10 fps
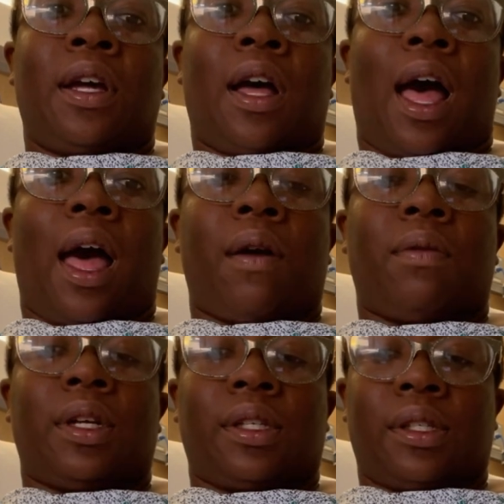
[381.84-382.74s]
I
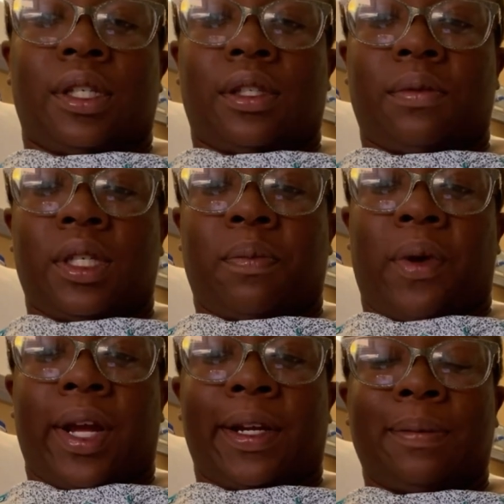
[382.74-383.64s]
was 6 weeks
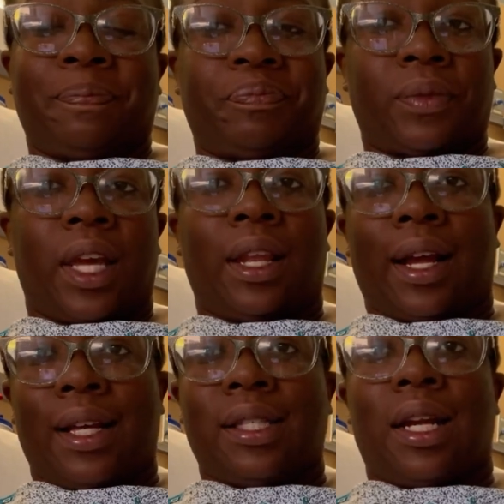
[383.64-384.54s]
pregnant, and
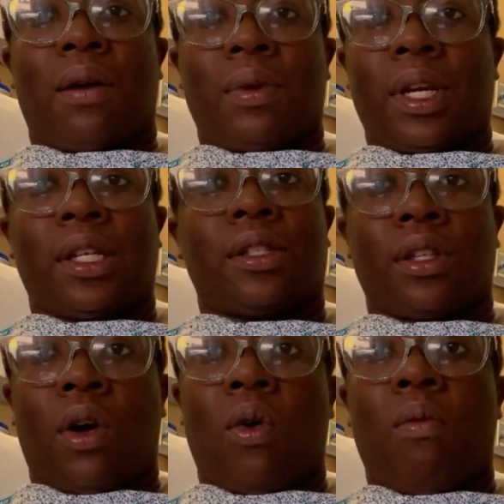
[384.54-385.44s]
like I said, I will get into
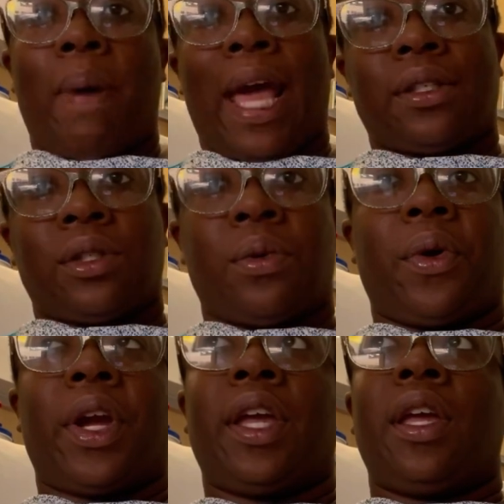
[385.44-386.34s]
the whole
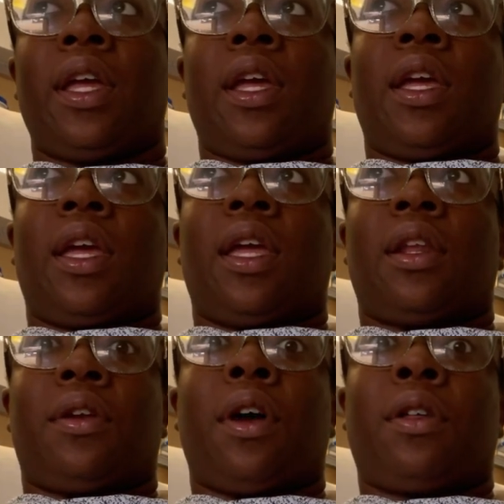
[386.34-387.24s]
backstory
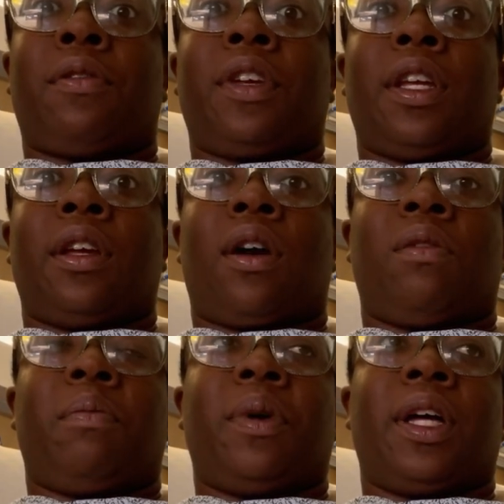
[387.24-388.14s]
in another video,
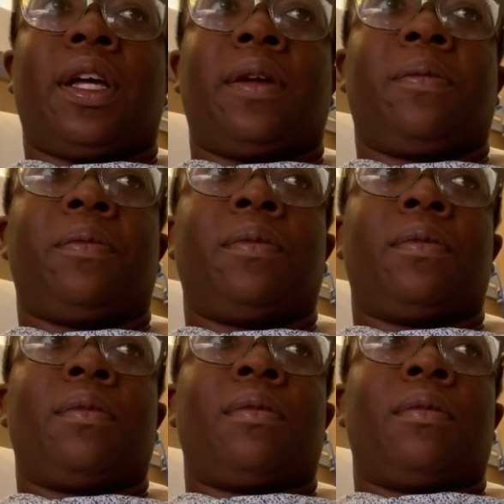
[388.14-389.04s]
but
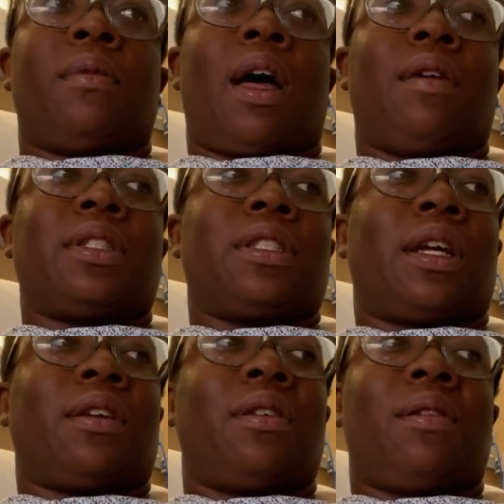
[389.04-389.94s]
I was just
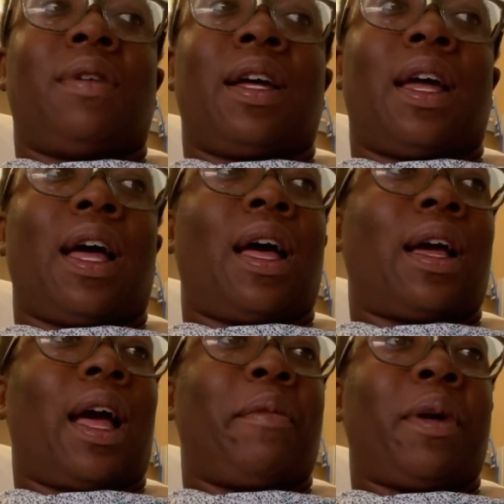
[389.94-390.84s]
like, you know what,
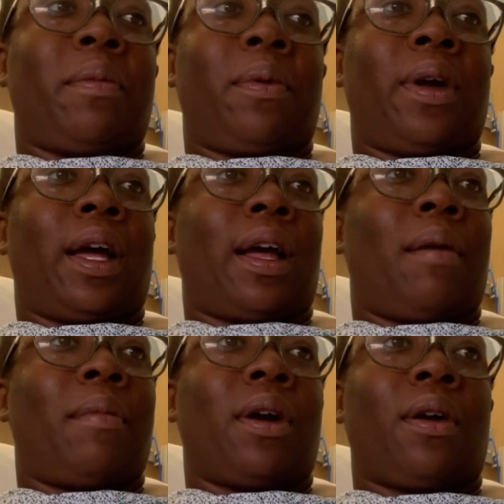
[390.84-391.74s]
I got my boy, I
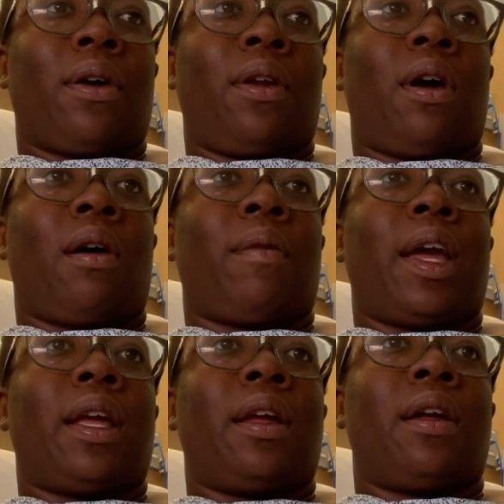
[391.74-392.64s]
got my girl
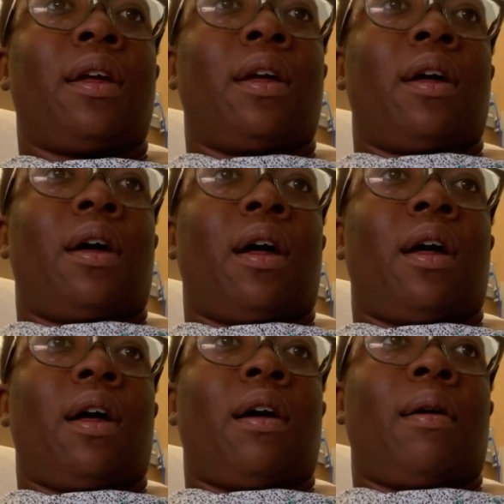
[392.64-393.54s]
already.
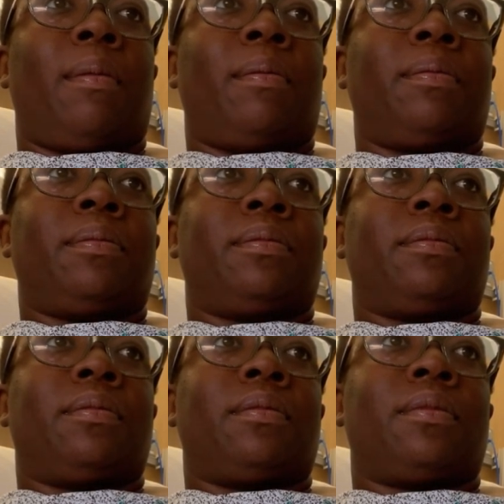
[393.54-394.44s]

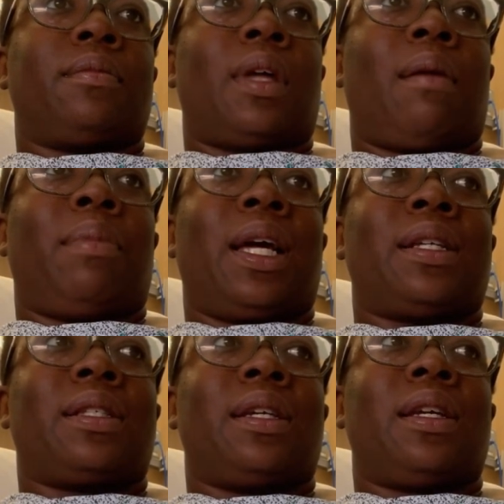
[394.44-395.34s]
I'm
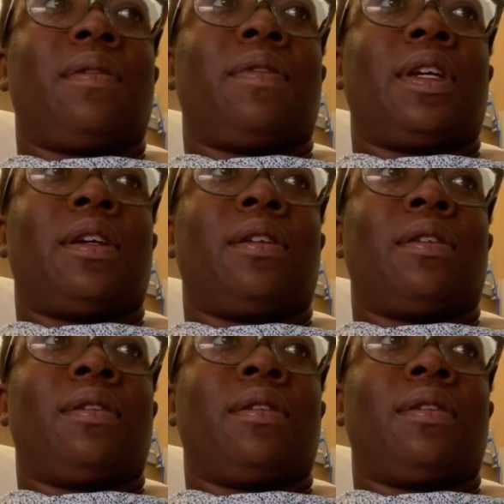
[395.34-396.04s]
blessed to even